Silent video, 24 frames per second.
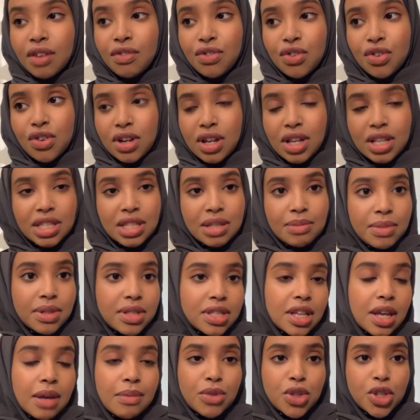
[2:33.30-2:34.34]
a customer
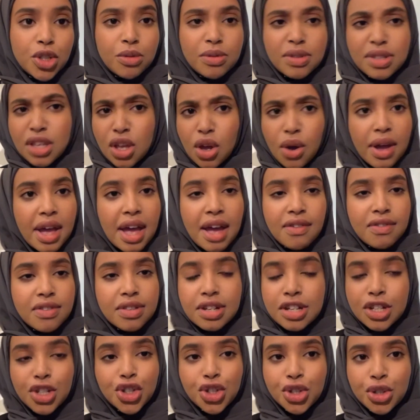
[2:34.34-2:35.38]
to come to you and say, "Oh, I have
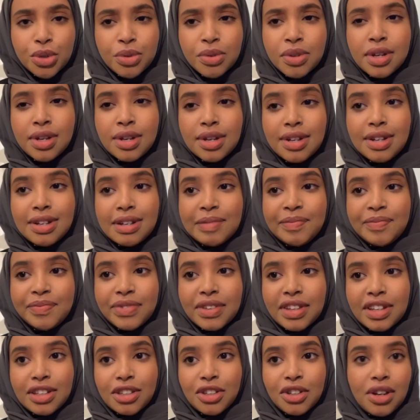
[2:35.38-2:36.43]
an issue."
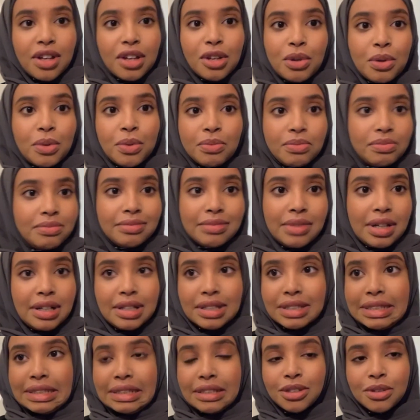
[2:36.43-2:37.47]
And you're like,
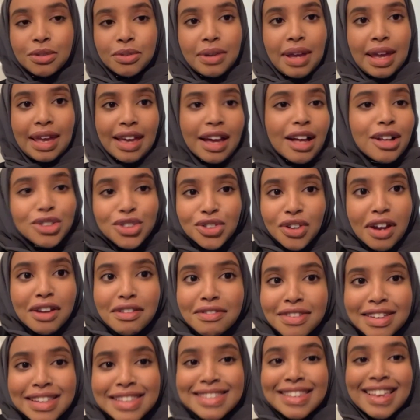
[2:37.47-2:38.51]
okay, I'll try
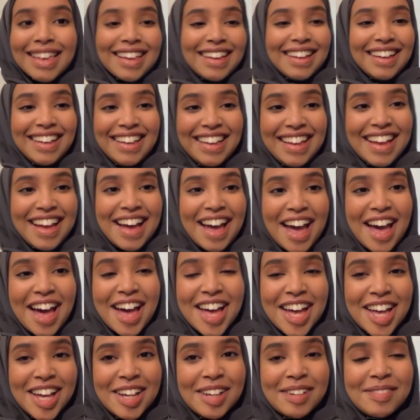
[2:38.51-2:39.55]
and fix it.
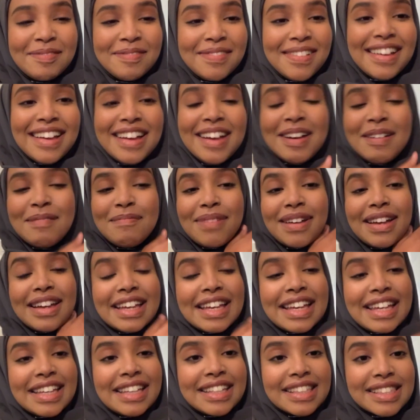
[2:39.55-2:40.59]
but
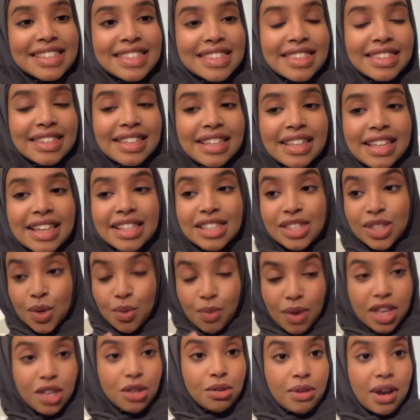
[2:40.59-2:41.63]
it's the
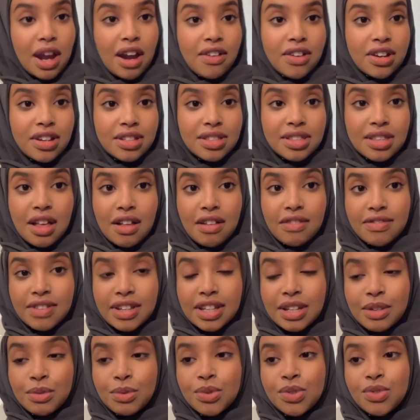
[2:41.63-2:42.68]
way you carry yourself.
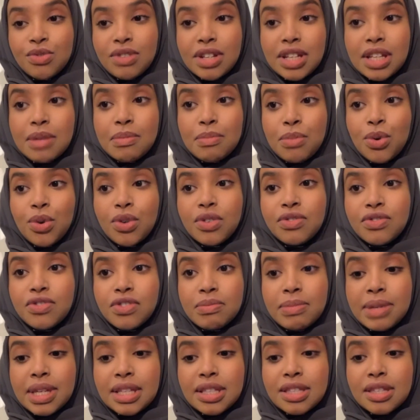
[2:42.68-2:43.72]
And it was really important for
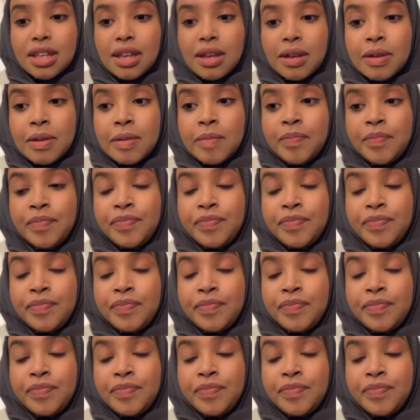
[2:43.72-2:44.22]
me to